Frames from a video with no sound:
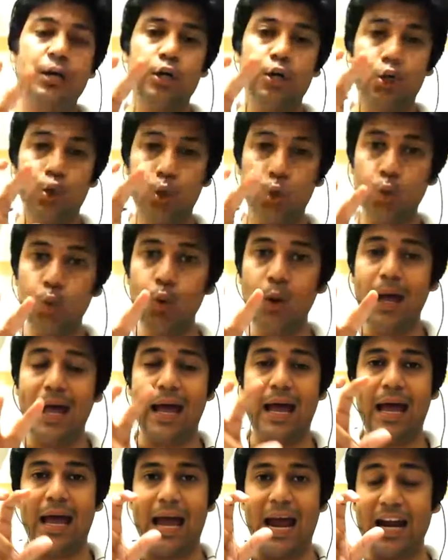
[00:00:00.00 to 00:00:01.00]
two
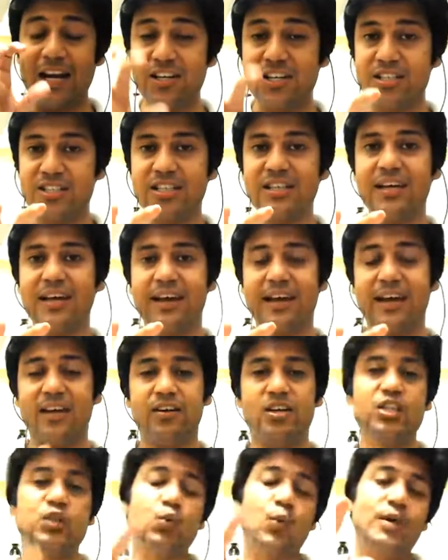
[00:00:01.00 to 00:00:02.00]
adjacent
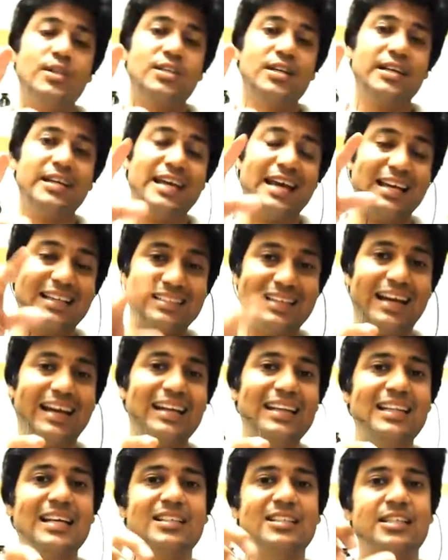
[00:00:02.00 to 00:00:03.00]
characters which are exactly
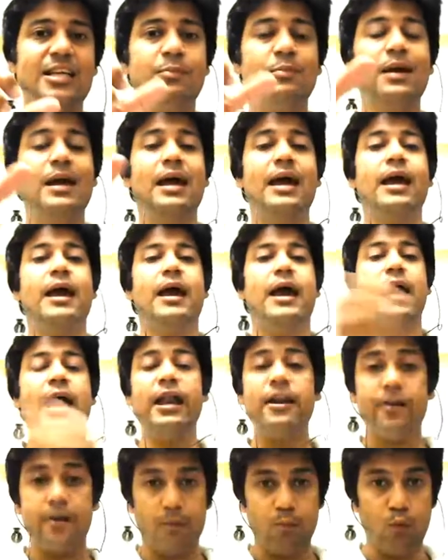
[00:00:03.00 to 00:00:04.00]
the same and
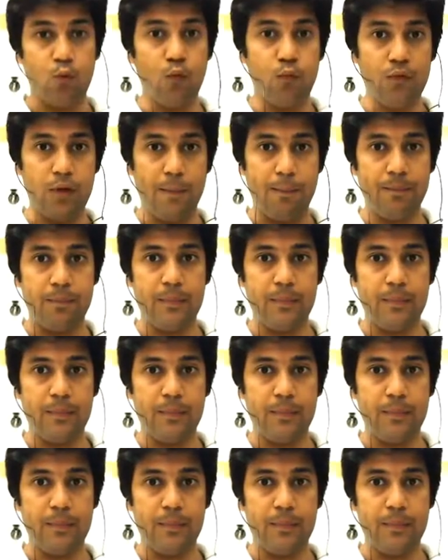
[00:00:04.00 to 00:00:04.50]
remove them.